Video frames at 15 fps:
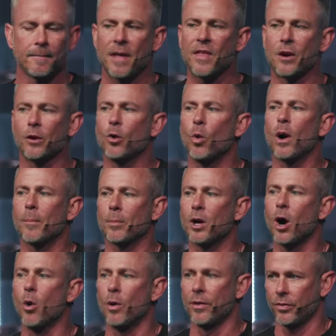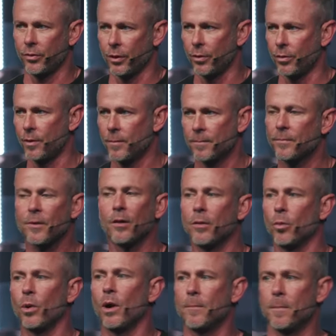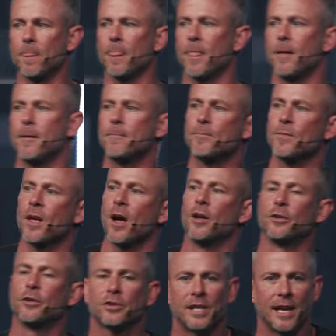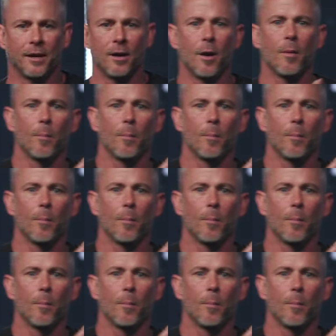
They don't know what I'm going through. No, understand,